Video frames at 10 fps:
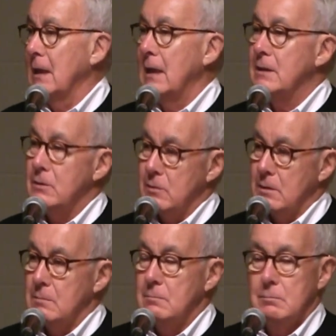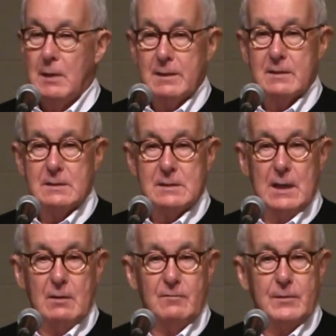and you can mark this
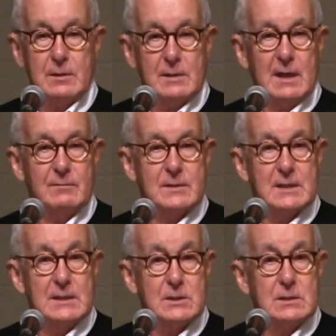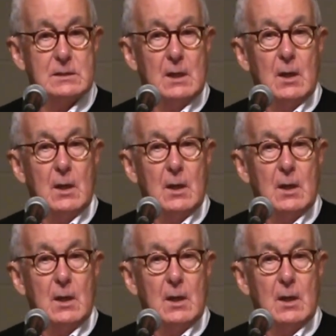down for your conversations,